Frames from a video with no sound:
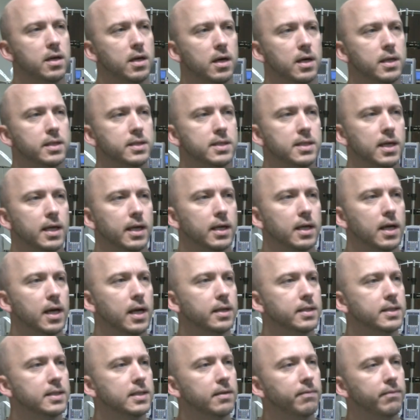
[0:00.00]
onset, kind
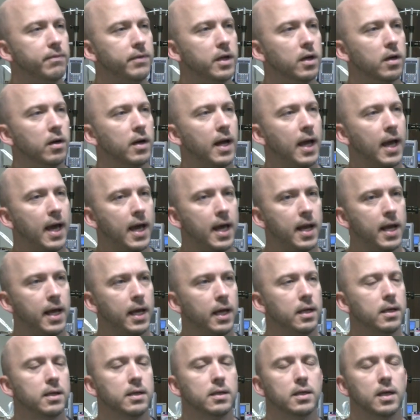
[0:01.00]
of severe
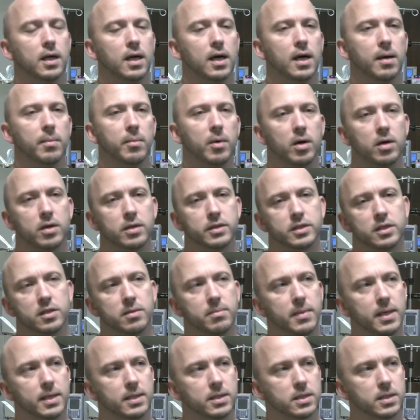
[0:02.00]
headache, altered
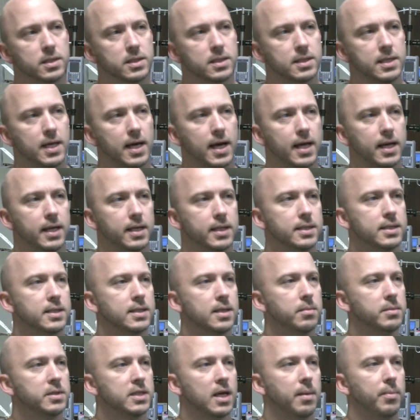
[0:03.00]
mental status,
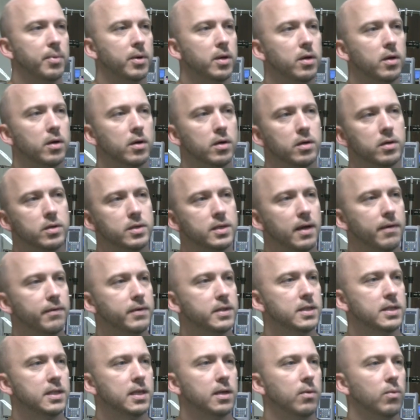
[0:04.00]
some type of
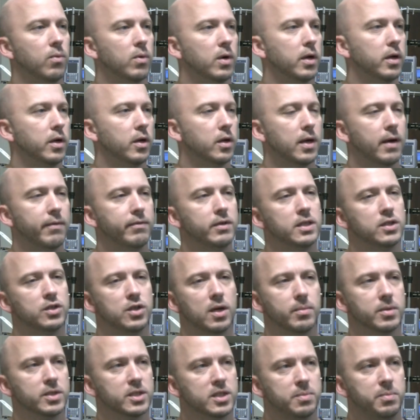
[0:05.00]
neurodeficit where you're having
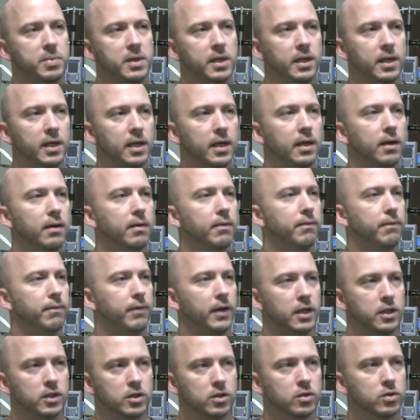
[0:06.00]
trouble speaking,
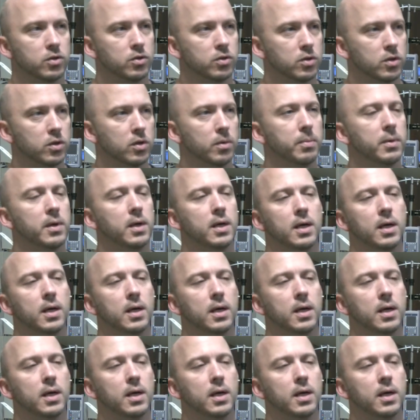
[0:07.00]
facial droop.